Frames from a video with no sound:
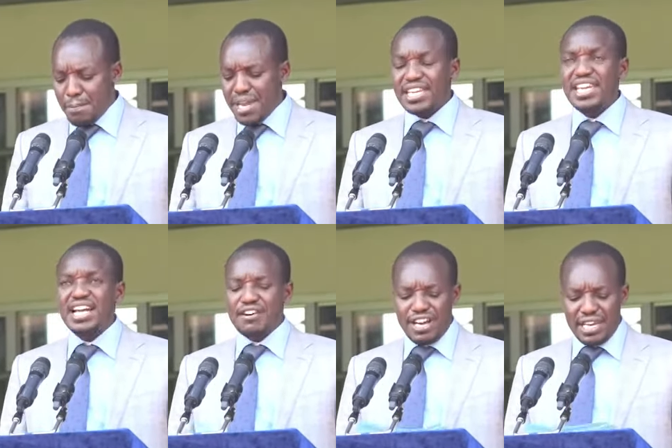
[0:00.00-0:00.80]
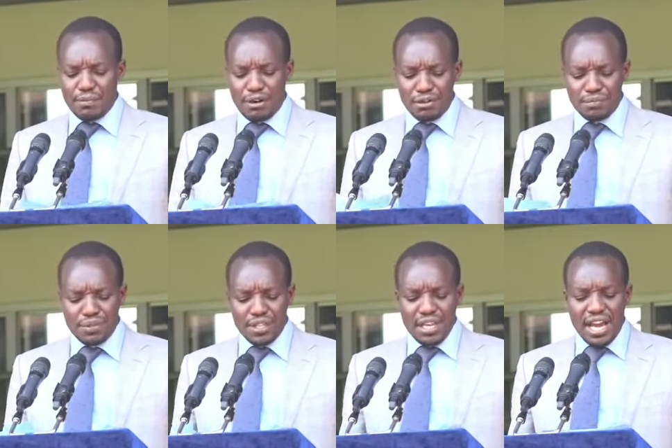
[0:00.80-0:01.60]
agricultural
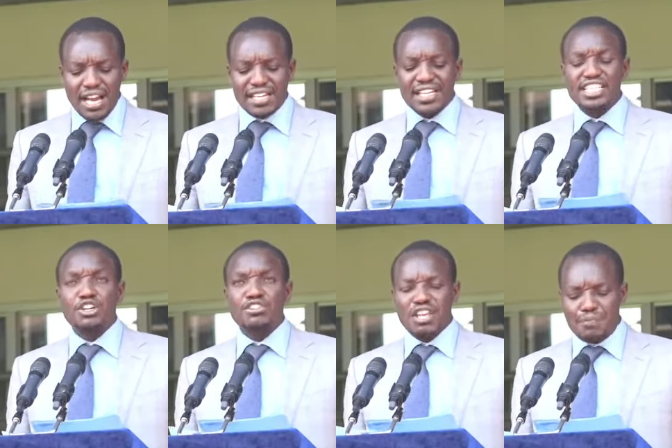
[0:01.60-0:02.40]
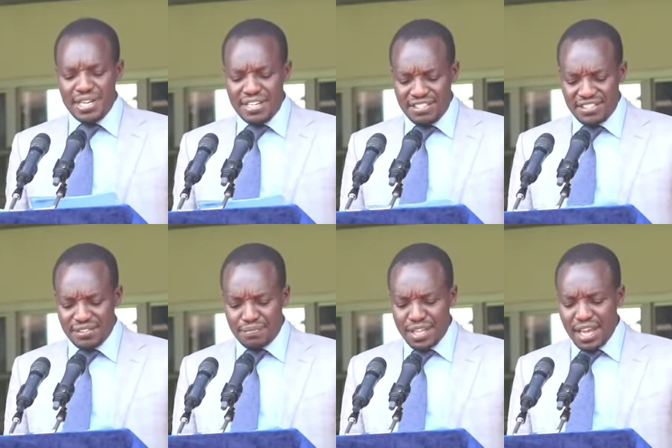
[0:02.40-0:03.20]
subsidies and agricultural
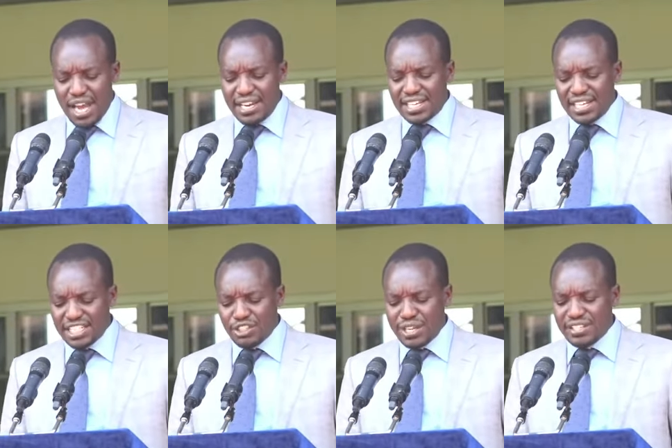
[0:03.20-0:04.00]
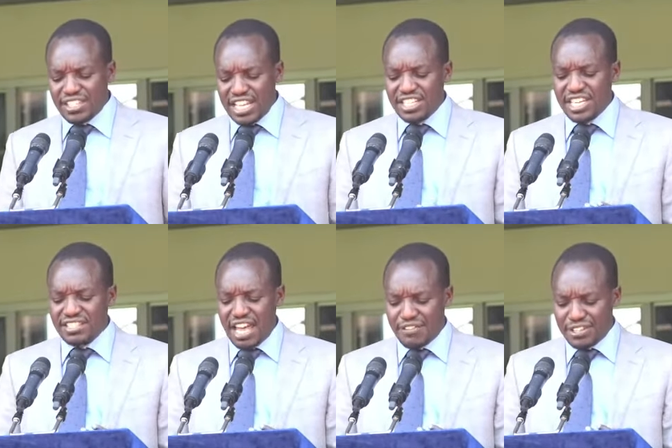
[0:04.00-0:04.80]
extension services, all
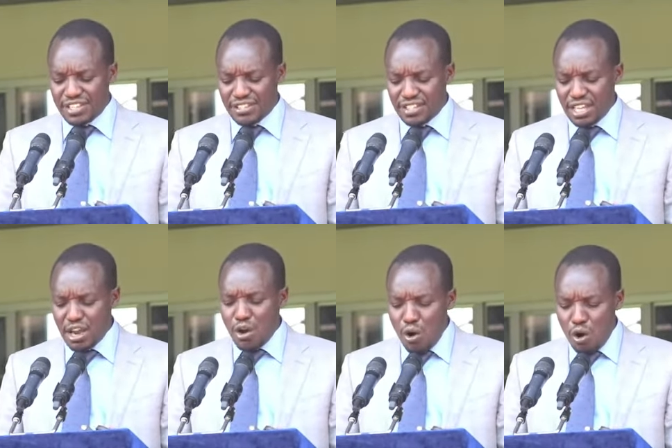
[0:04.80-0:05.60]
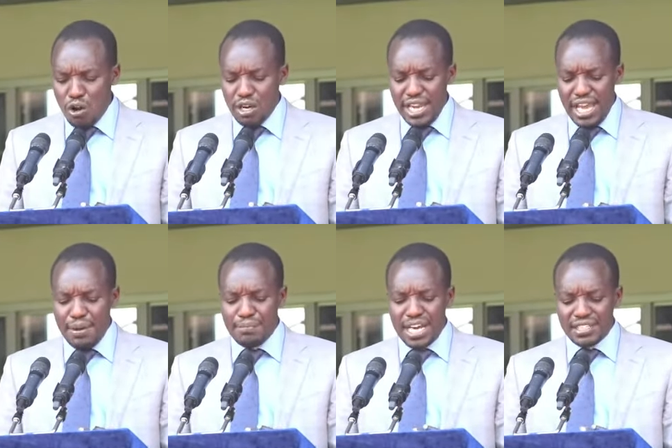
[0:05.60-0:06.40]
aimed at improving the
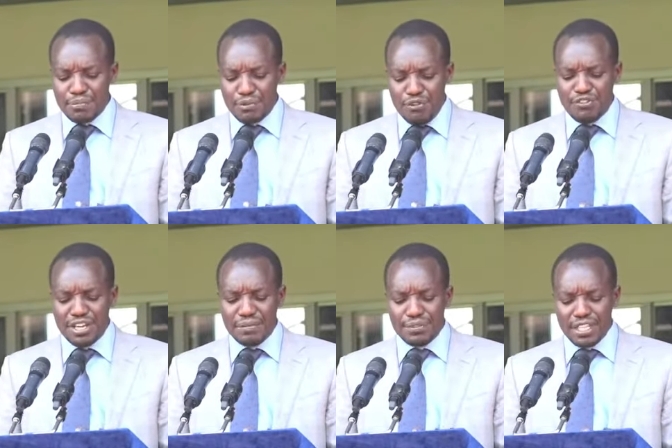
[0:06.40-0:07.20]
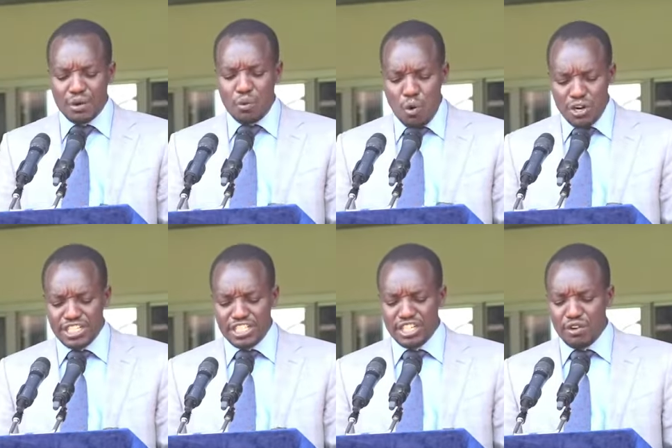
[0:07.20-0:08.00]
quality of our agriculture,
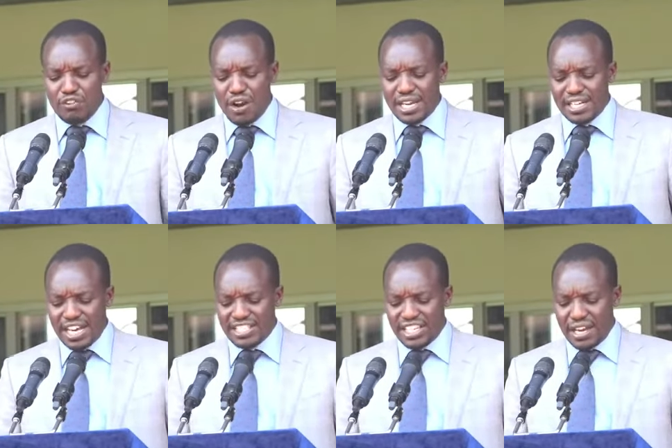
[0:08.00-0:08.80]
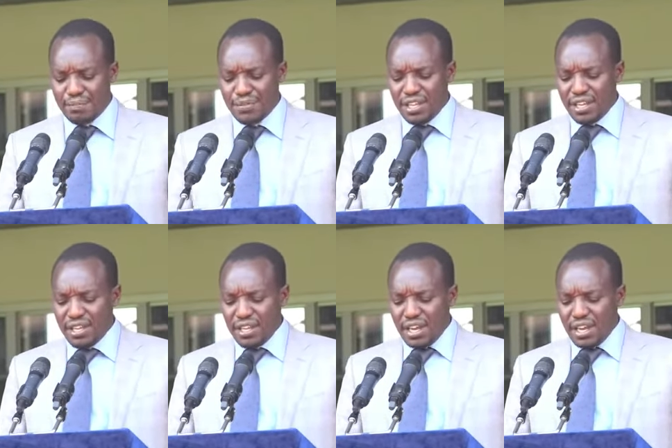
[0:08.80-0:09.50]
agricultural production.